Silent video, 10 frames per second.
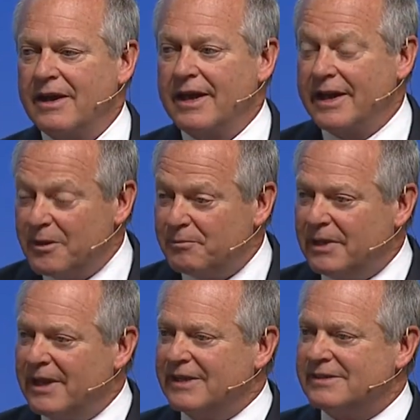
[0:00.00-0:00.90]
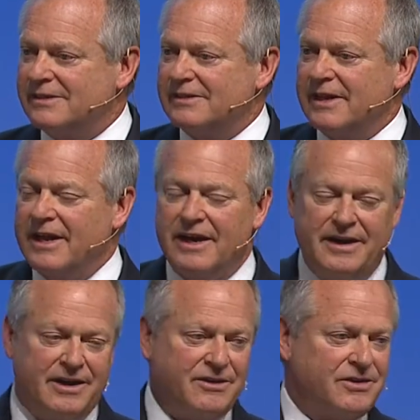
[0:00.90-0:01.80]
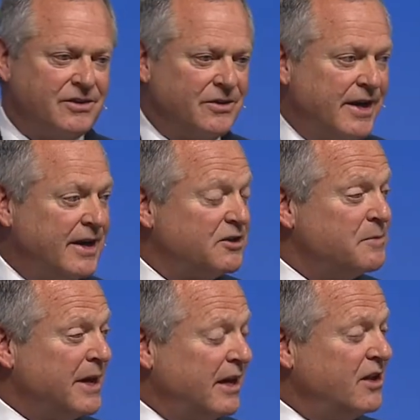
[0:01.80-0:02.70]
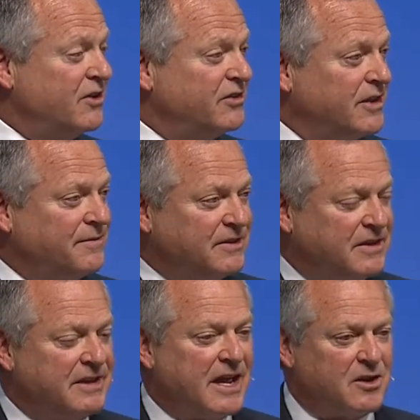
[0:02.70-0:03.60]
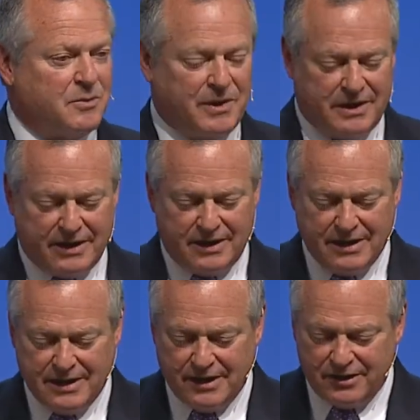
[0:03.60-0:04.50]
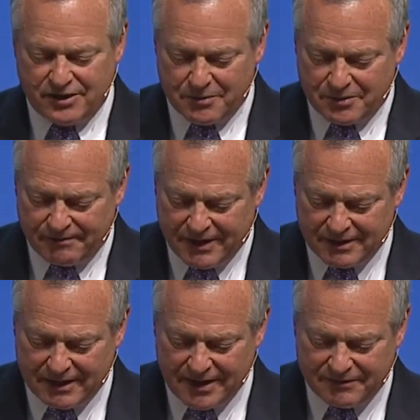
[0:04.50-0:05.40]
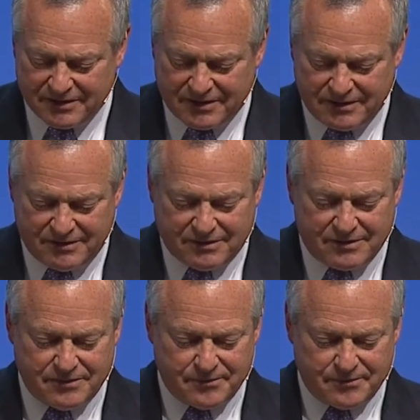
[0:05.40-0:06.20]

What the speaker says: and in place and adhered to. And it's made a huge difference in that community in terms of end-of-life decisions.